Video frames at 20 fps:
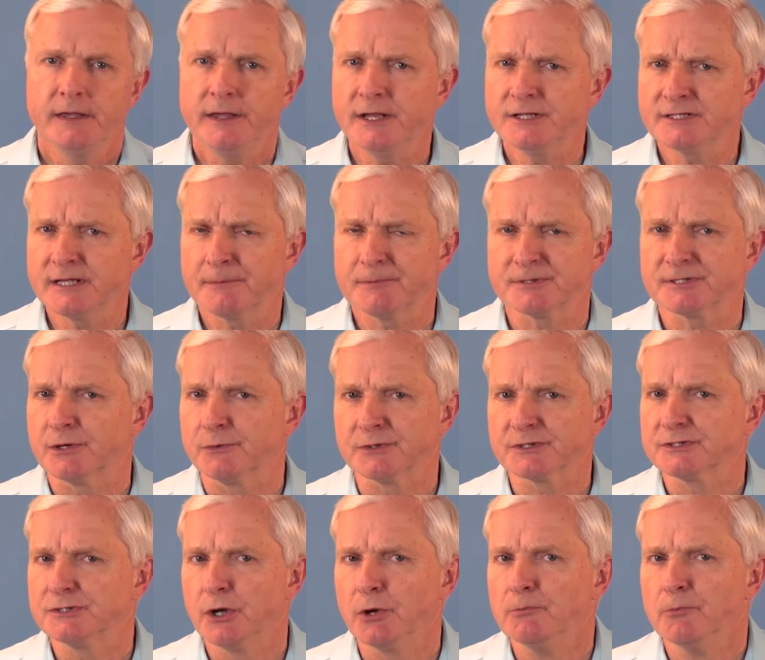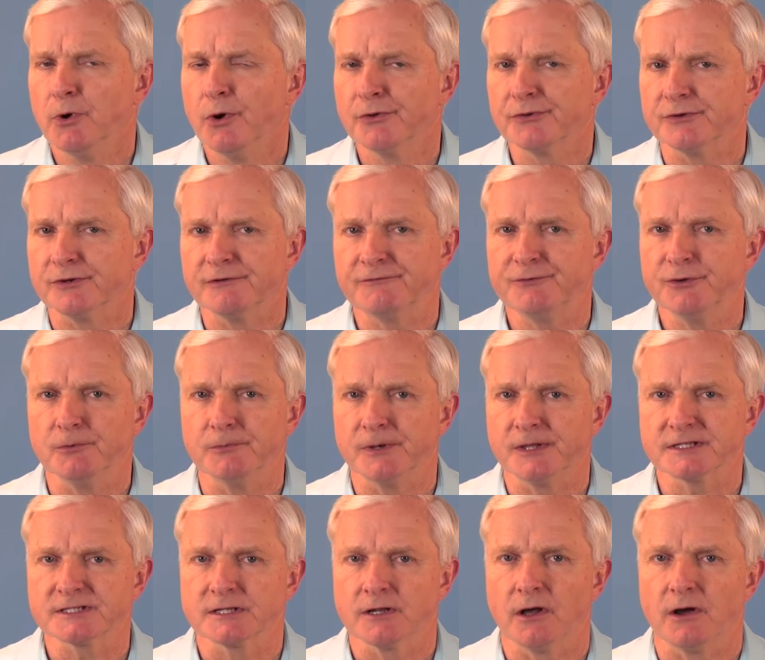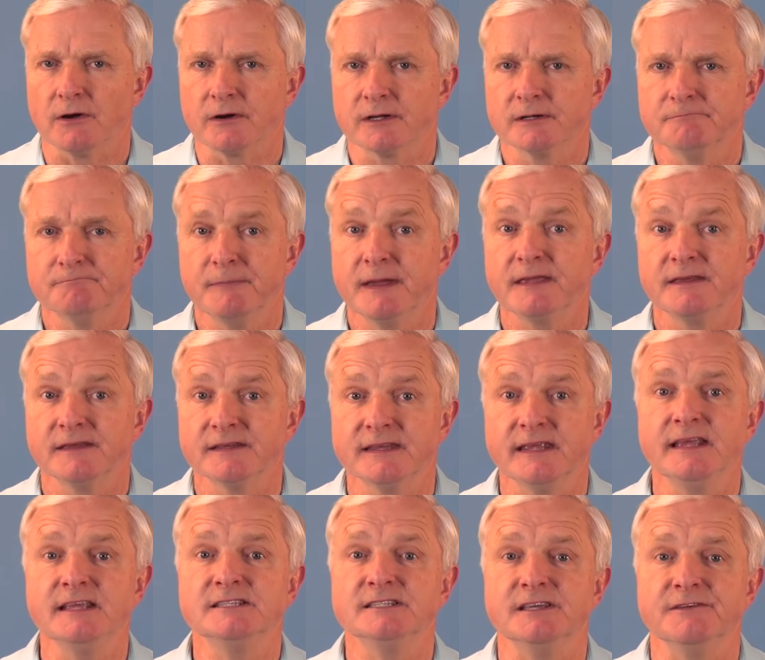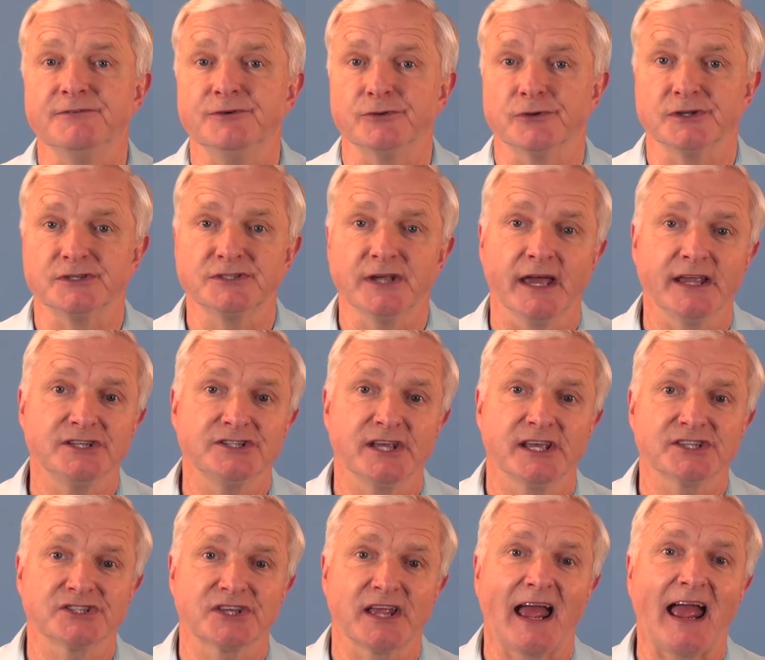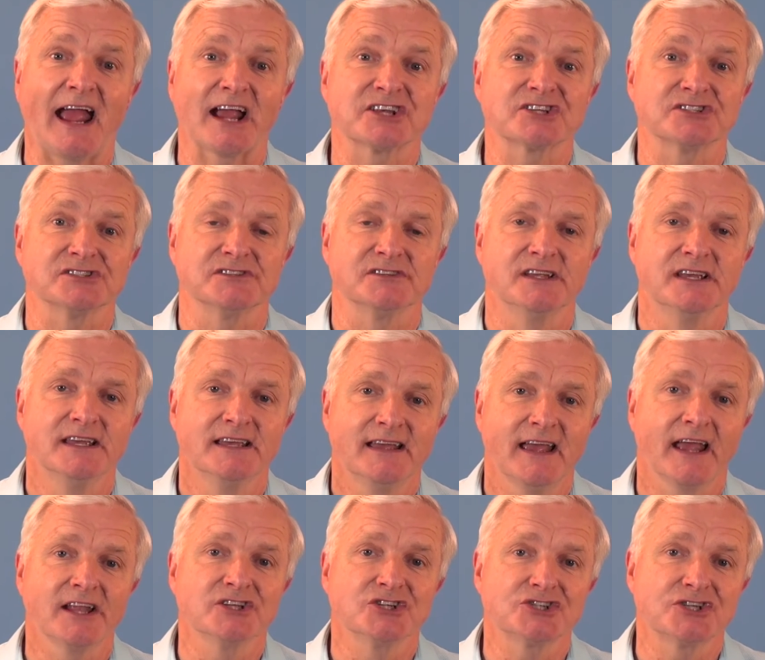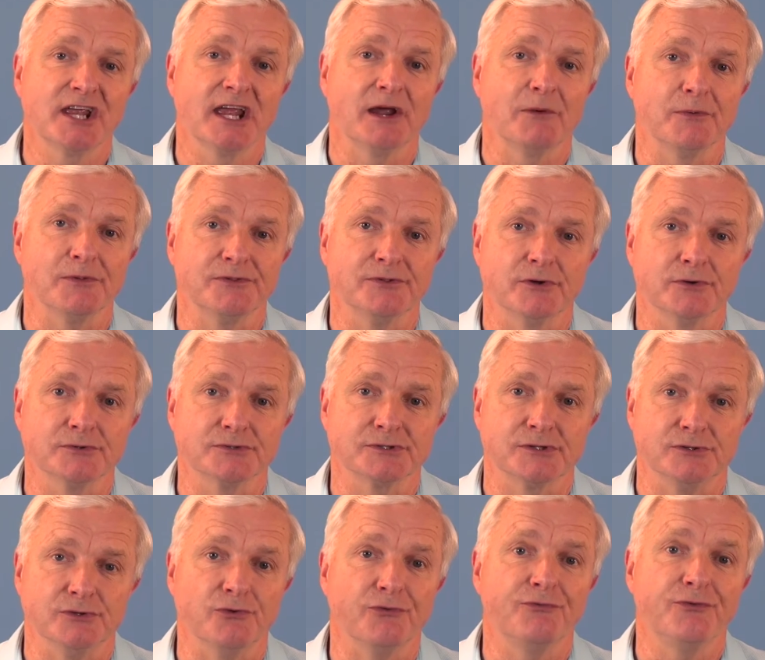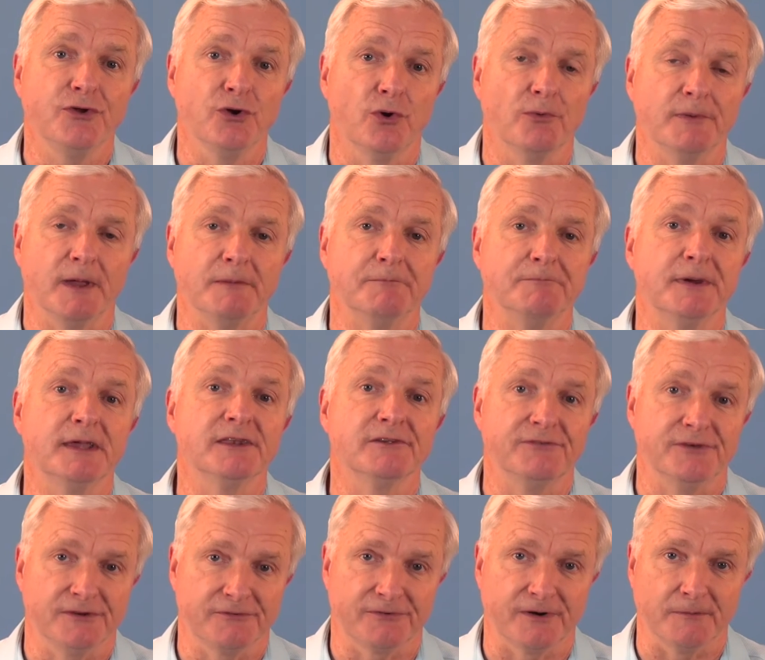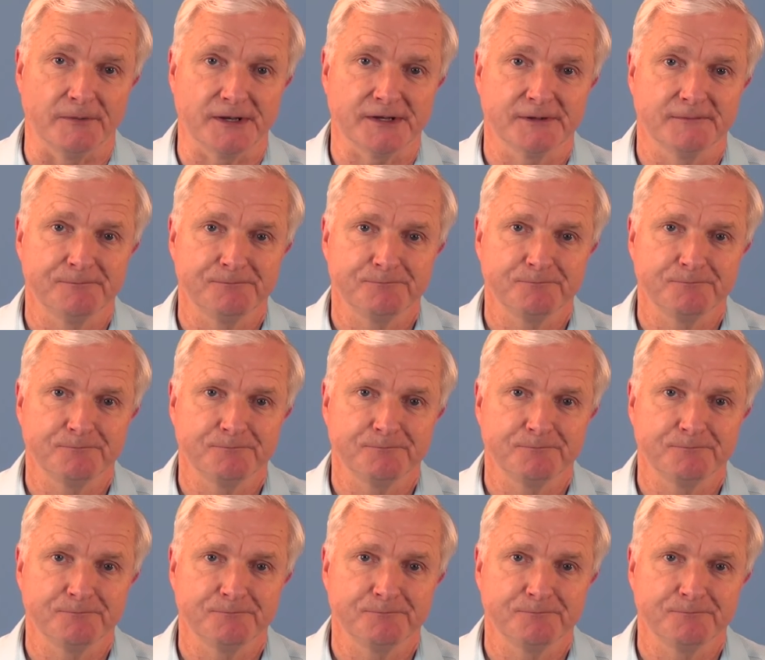Each episode is no more than a few minutes long, making it easy for you to digest, action, and share with those that you feel may benefit from it.